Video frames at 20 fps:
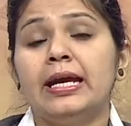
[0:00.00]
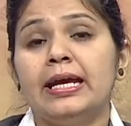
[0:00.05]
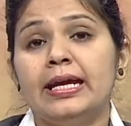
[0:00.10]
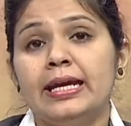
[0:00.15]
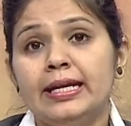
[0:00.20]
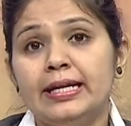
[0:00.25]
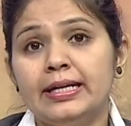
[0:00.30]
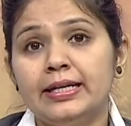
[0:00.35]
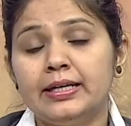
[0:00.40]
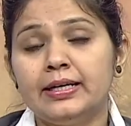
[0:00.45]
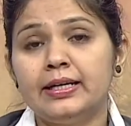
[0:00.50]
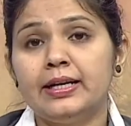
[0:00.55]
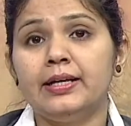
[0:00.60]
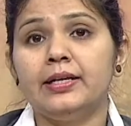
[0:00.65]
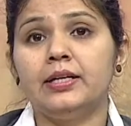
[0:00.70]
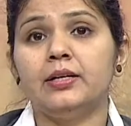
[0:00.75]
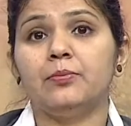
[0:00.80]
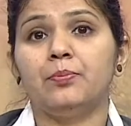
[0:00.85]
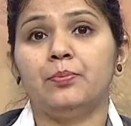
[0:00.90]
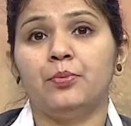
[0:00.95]

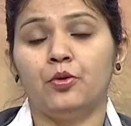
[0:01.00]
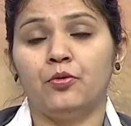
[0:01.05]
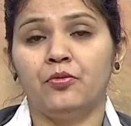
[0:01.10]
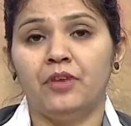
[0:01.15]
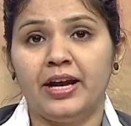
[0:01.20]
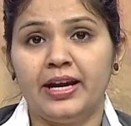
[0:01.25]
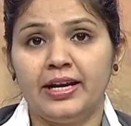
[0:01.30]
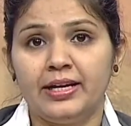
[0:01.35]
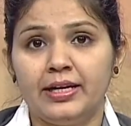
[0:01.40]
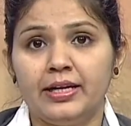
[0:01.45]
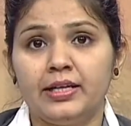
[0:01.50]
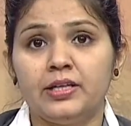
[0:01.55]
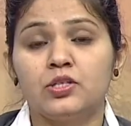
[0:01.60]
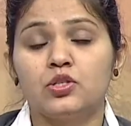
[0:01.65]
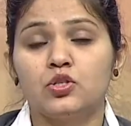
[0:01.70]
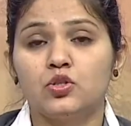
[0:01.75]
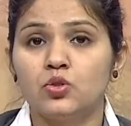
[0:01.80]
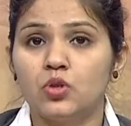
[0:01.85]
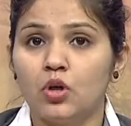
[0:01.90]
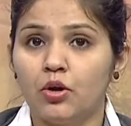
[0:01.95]
internet providing
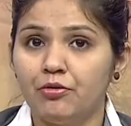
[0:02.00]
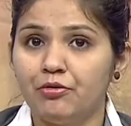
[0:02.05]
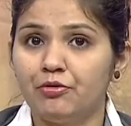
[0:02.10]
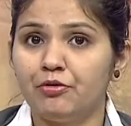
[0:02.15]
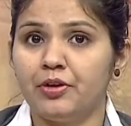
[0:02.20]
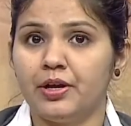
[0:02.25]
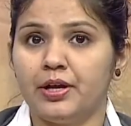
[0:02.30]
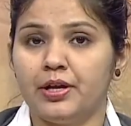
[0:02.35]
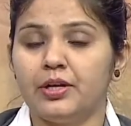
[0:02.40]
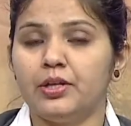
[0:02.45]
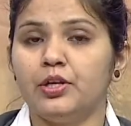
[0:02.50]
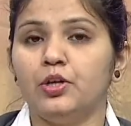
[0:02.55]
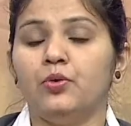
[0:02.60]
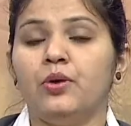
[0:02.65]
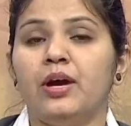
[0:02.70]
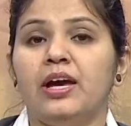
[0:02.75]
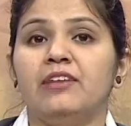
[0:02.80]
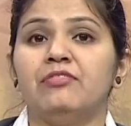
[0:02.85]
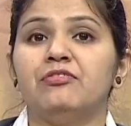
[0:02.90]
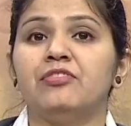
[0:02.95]
software you
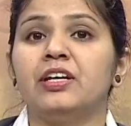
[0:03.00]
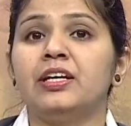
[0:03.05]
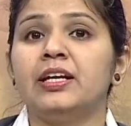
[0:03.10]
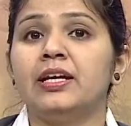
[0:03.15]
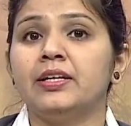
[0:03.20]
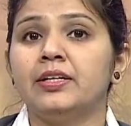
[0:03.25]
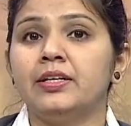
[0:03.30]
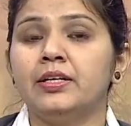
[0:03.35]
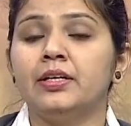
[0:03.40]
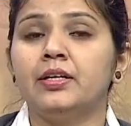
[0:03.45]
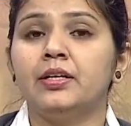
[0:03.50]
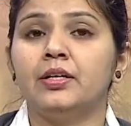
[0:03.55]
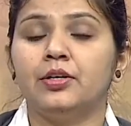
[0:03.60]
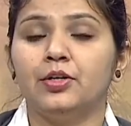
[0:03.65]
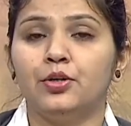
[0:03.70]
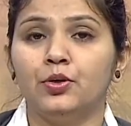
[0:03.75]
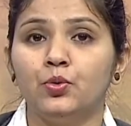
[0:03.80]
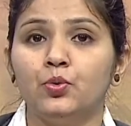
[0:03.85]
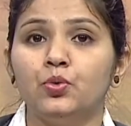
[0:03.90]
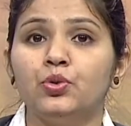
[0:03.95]
have connected
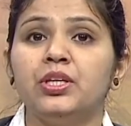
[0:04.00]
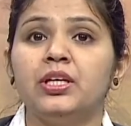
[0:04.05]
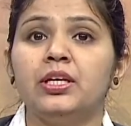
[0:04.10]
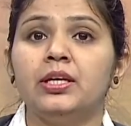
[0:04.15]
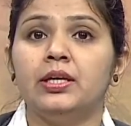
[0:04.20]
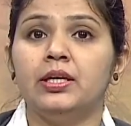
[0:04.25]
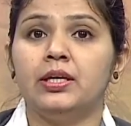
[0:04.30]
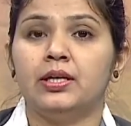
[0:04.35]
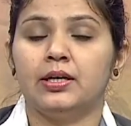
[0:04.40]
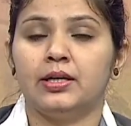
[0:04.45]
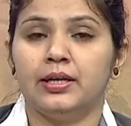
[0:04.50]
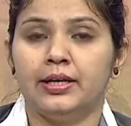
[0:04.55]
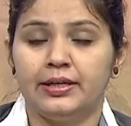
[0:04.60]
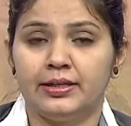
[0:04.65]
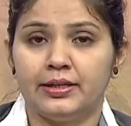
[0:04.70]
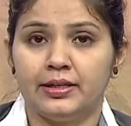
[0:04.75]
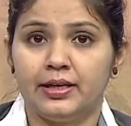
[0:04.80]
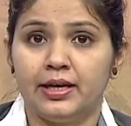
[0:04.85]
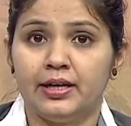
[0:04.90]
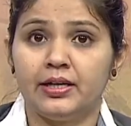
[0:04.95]
to the
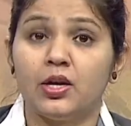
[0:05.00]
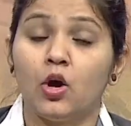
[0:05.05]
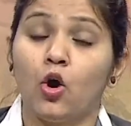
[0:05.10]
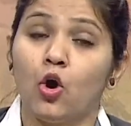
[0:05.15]
internet,